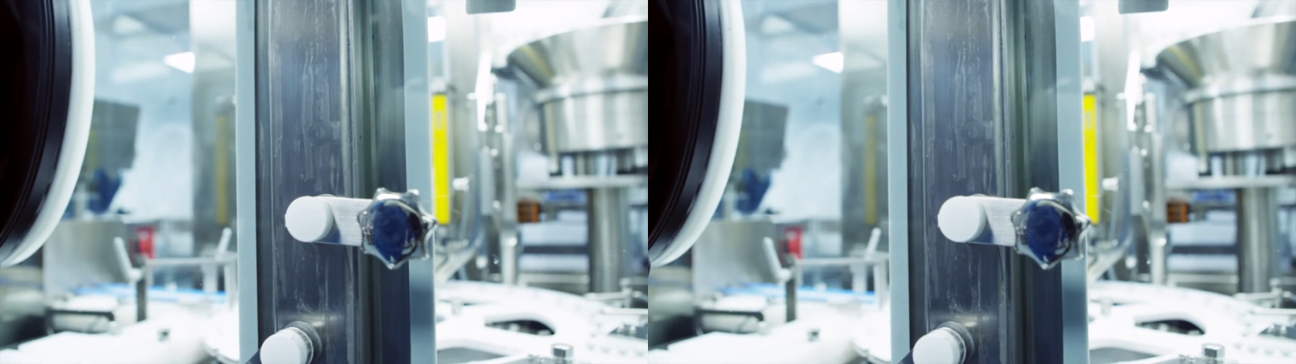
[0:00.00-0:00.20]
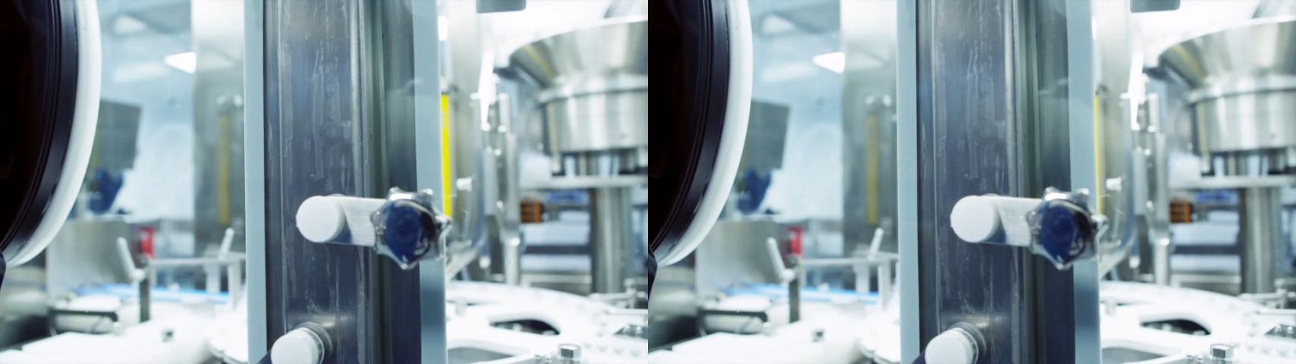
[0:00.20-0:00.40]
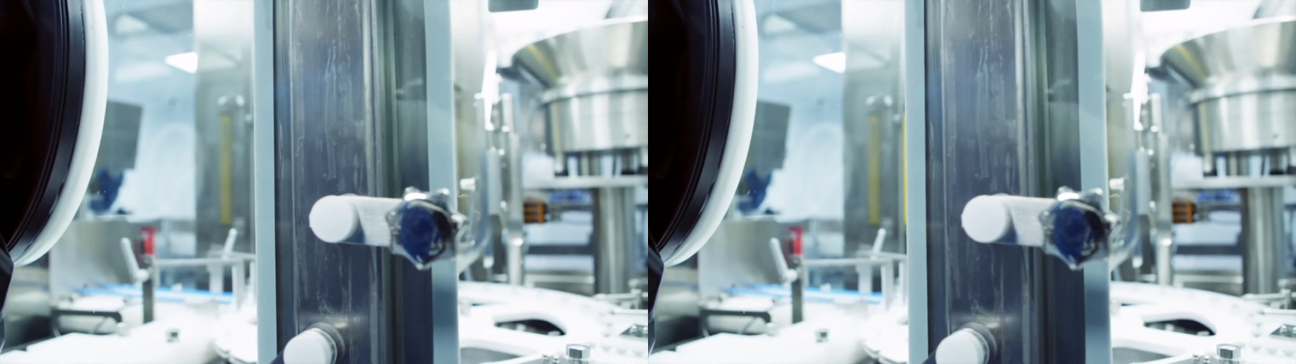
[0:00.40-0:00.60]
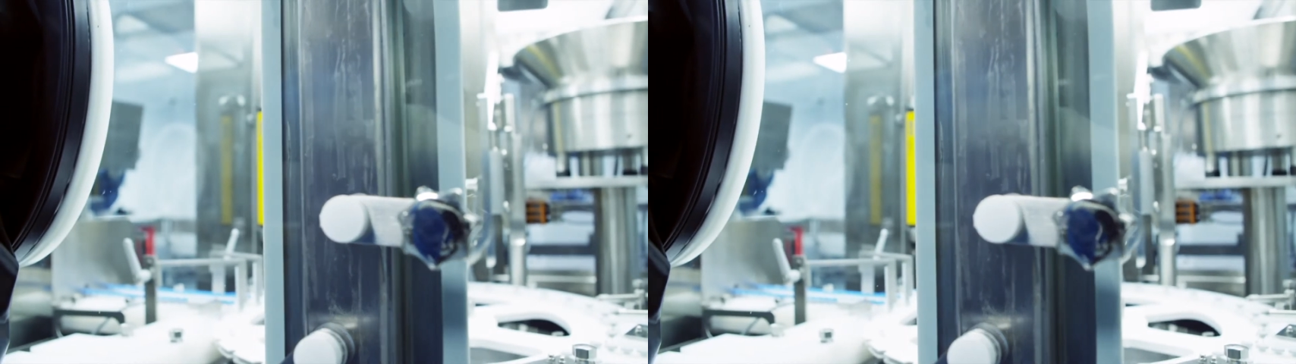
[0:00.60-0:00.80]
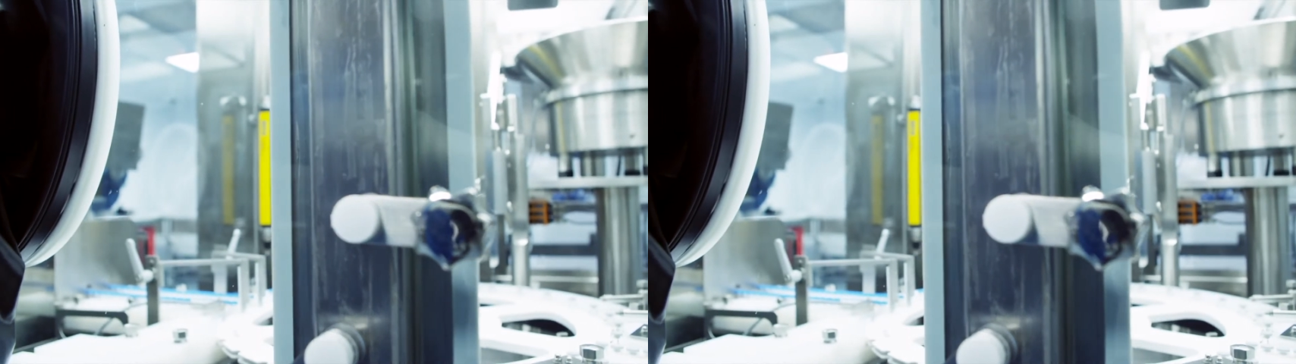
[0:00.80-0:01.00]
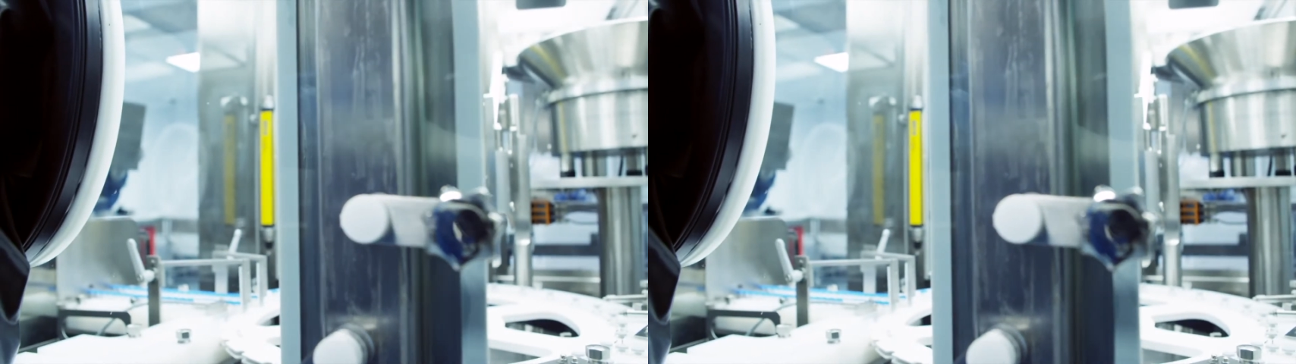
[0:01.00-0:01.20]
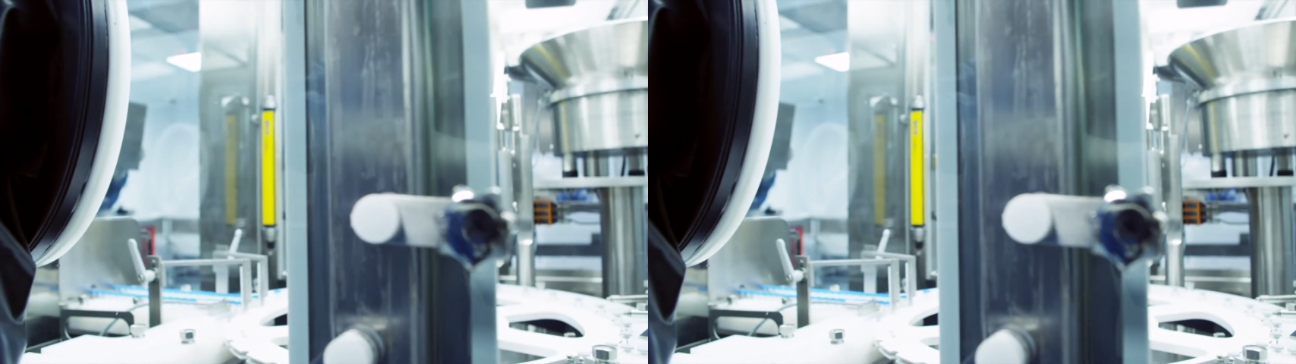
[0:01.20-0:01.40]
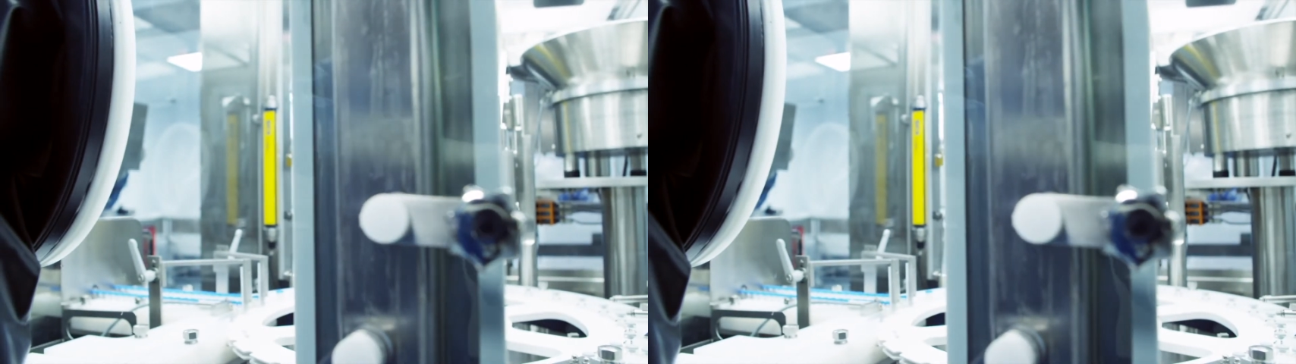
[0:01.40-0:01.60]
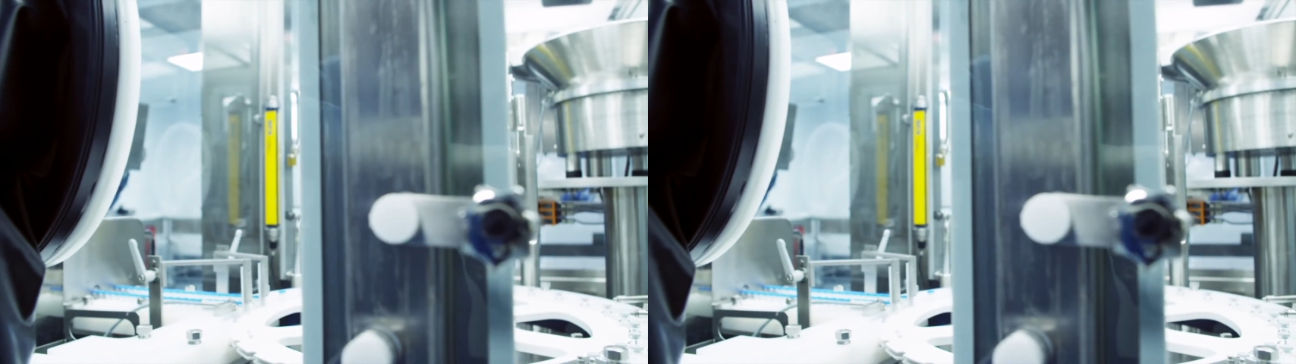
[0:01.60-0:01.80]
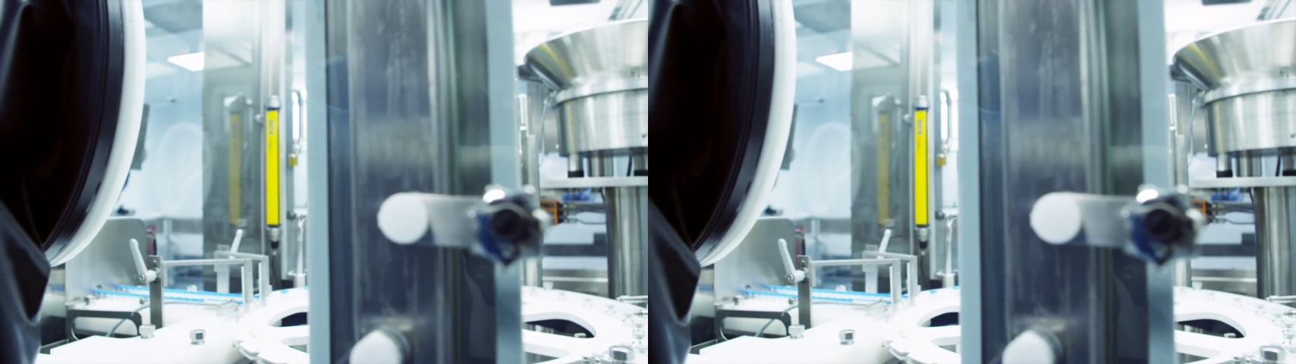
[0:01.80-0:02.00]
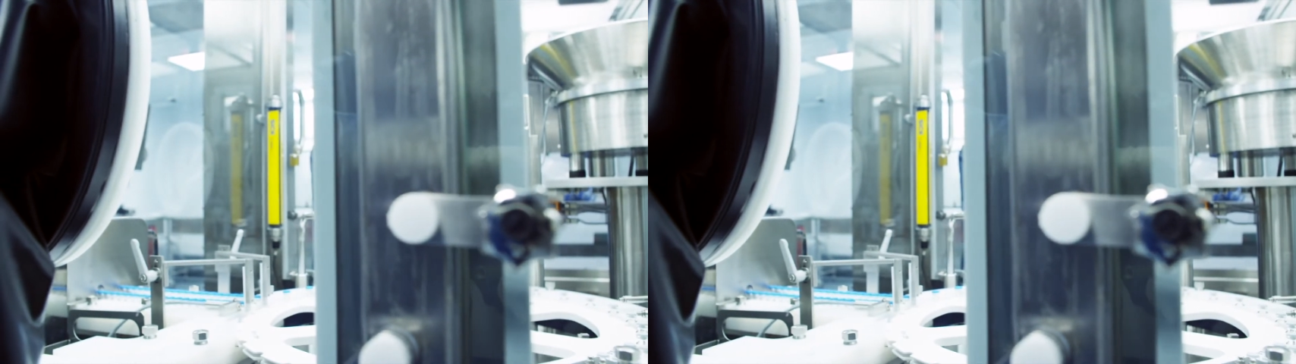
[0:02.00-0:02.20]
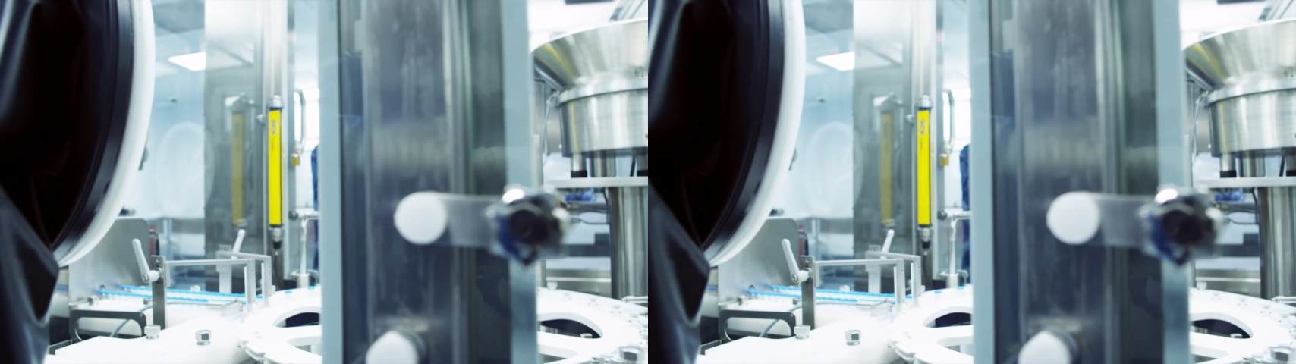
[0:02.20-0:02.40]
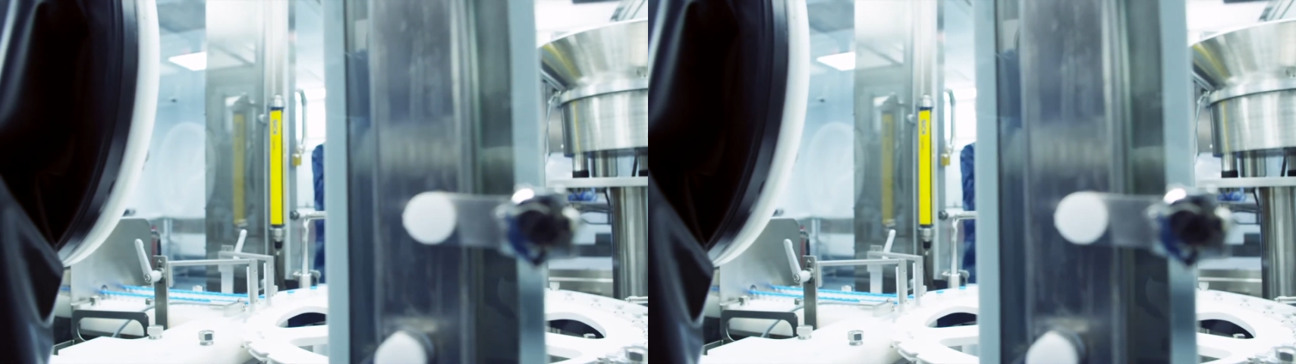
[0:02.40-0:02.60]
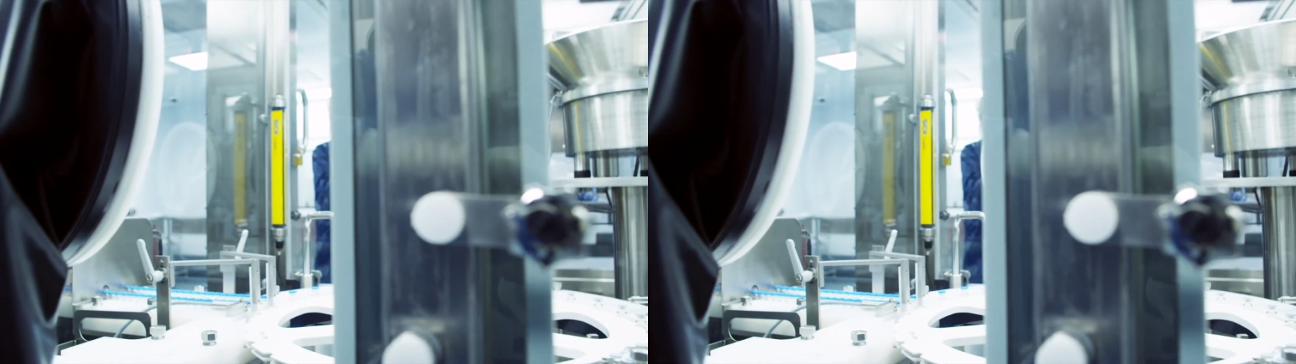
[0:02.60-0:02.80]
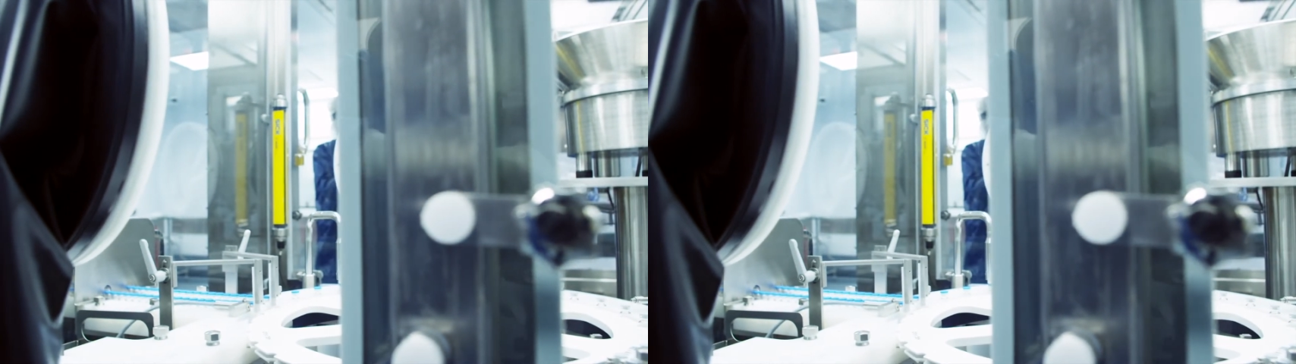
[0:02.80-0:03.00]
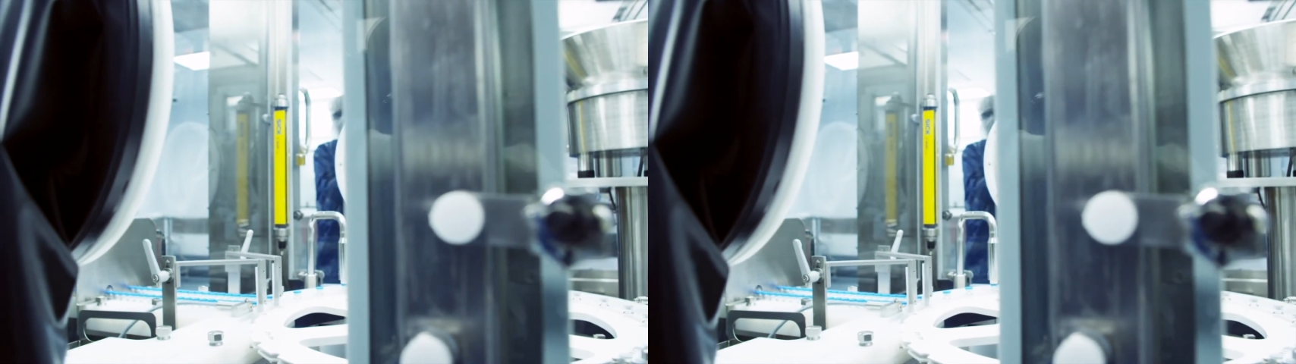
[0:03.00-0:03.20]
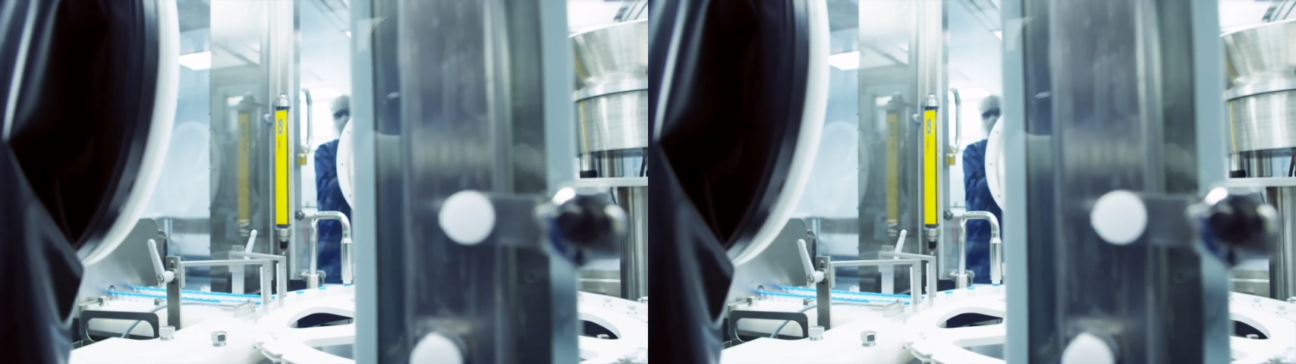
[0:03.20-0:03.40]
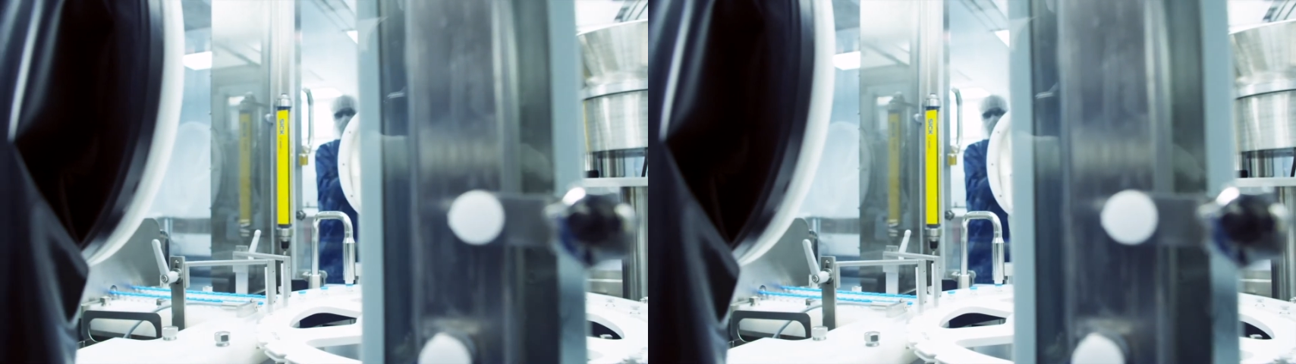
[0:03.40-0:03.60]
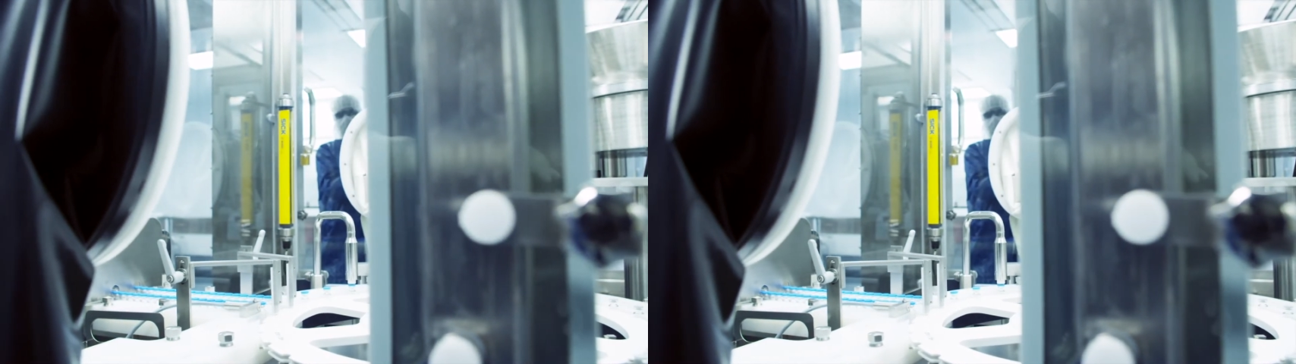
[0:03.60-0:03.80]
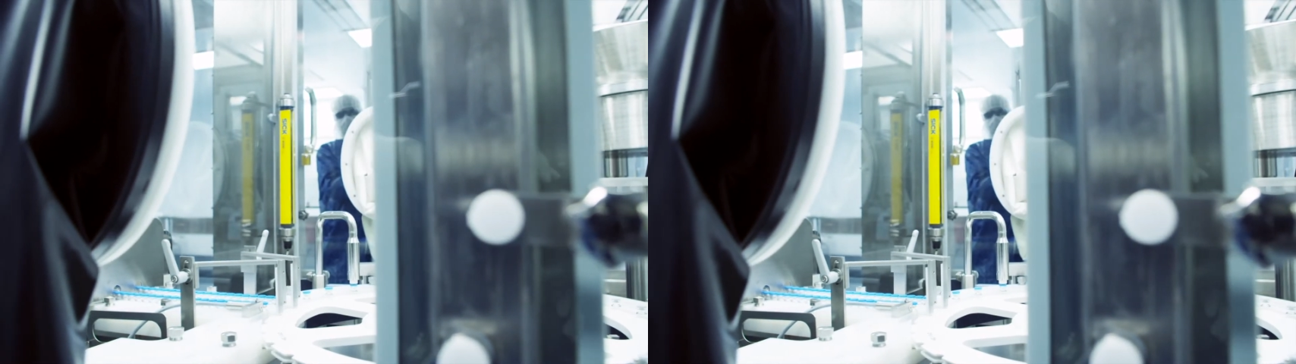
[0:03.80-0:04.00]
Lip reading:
(no speaker visible)